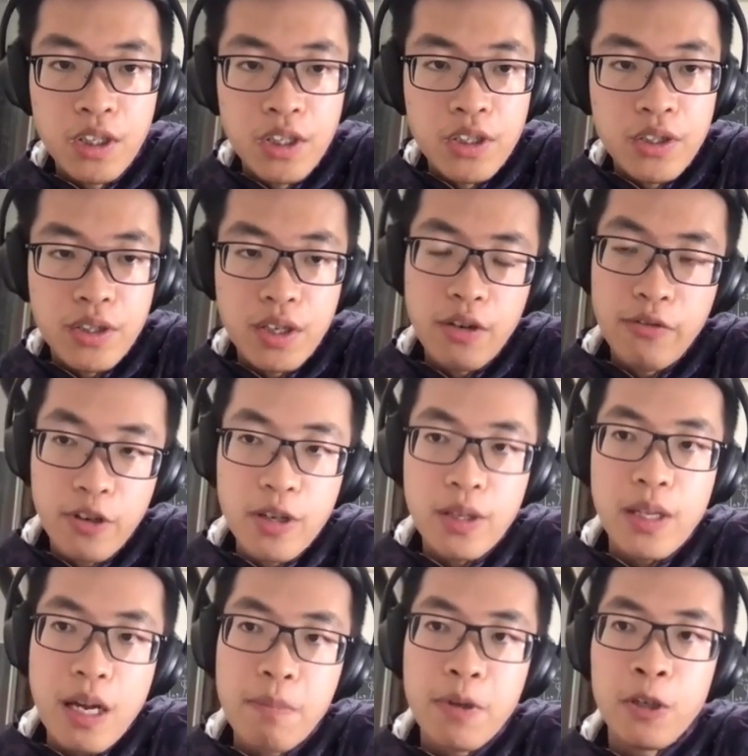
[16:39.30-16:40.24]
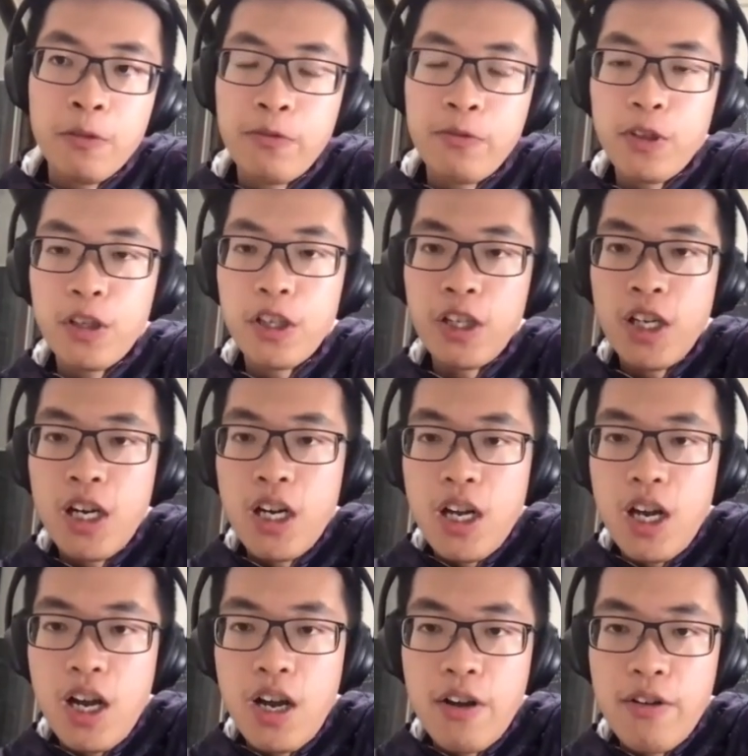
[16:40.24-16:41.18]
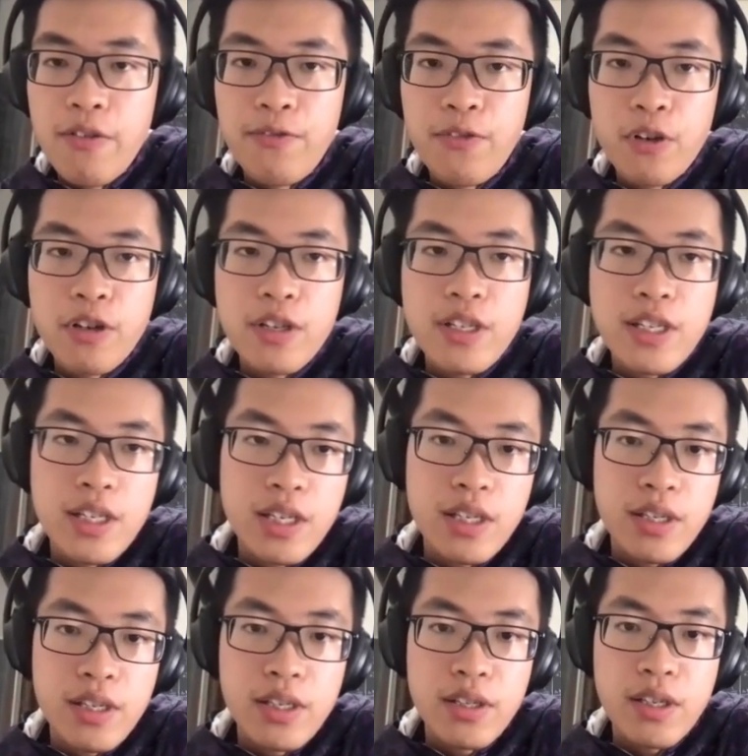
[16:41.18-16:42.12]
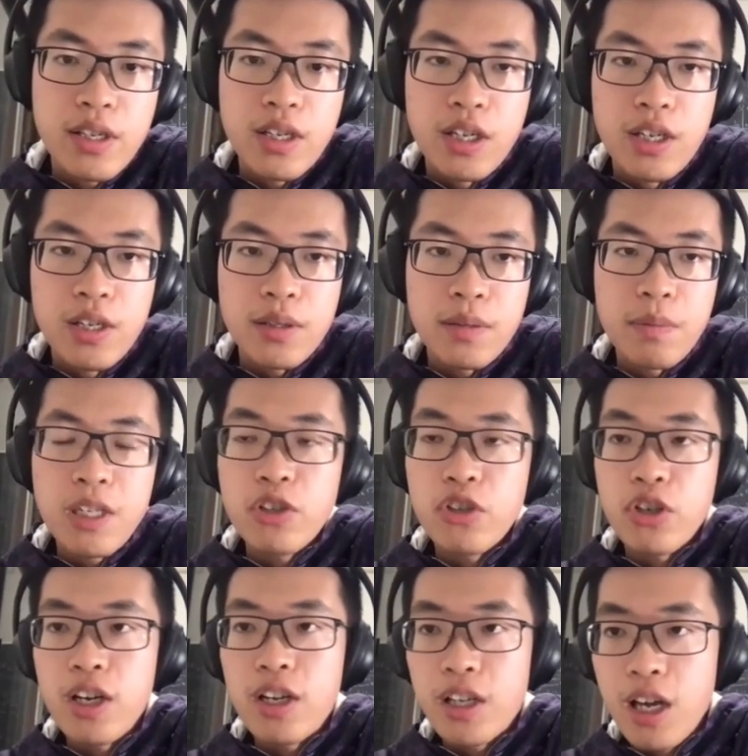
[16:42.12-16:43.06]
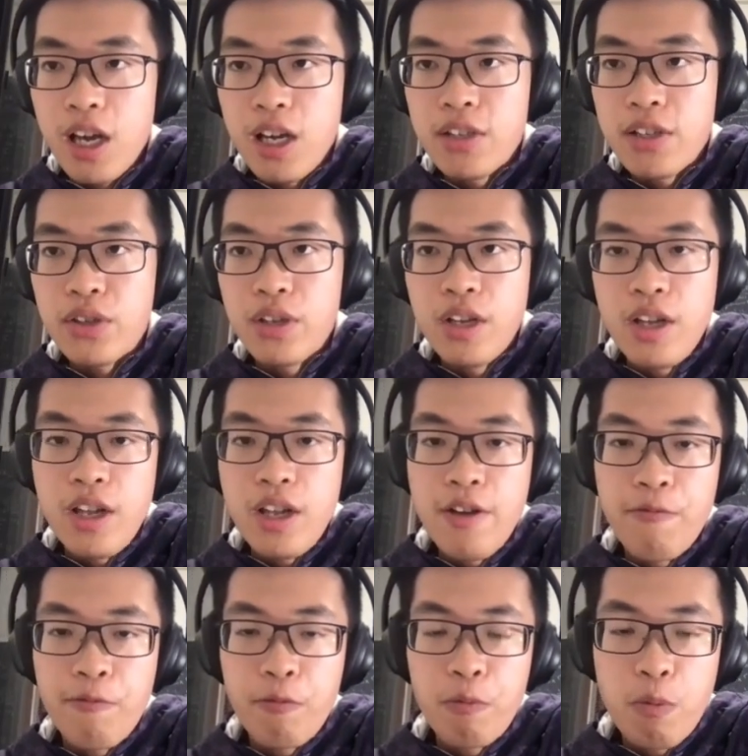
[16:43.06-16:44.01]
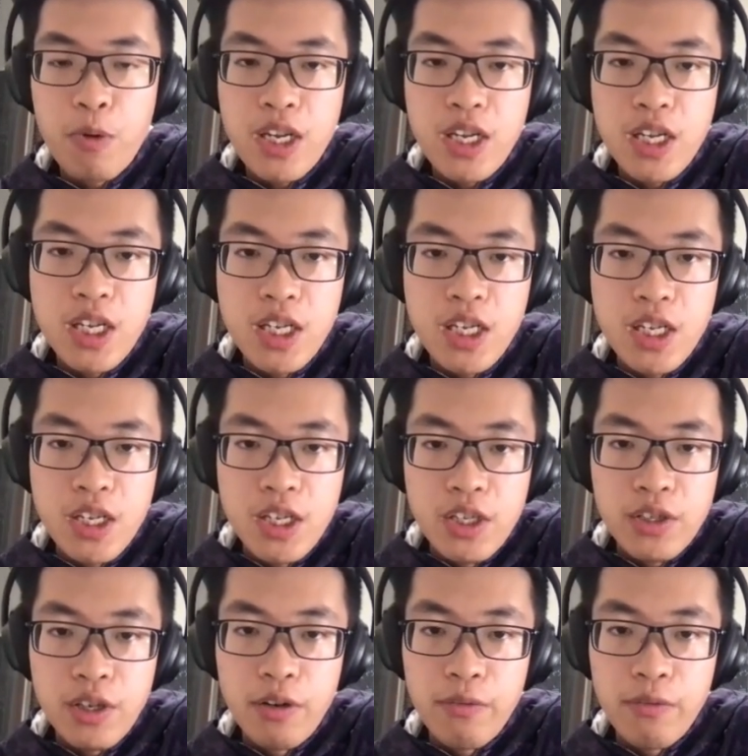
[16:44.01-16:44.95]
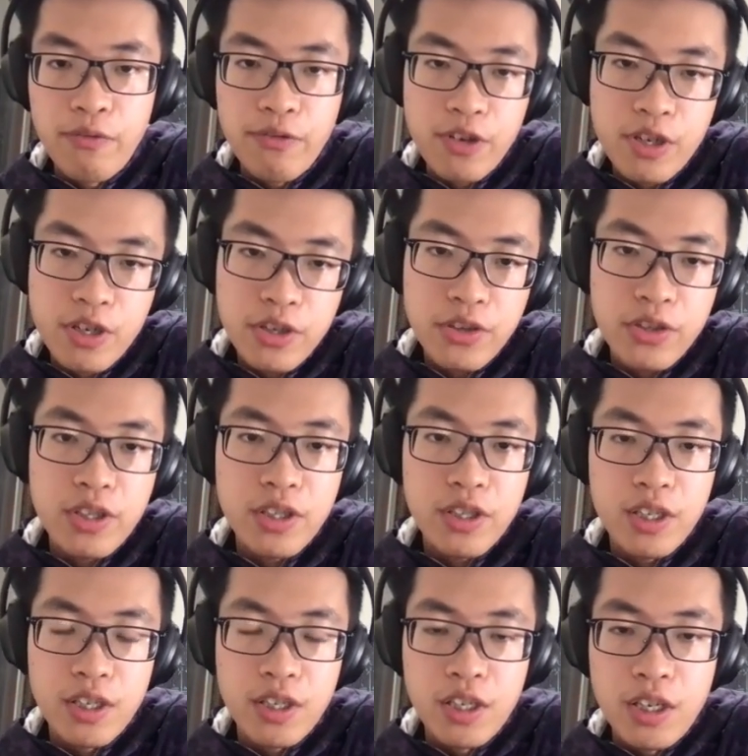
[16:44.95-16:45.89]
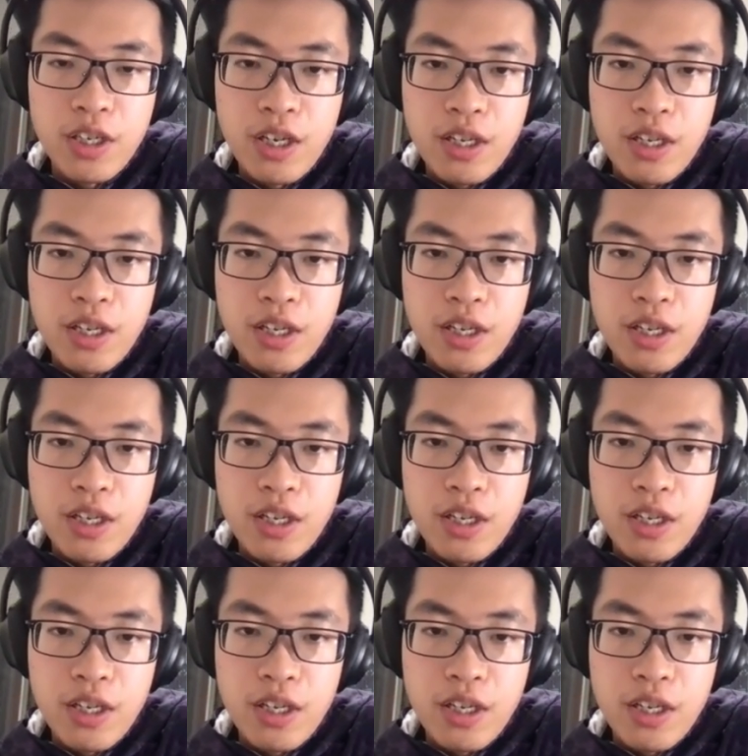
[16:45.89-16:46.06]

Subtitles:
So for example, for in the spin chain case, if we first two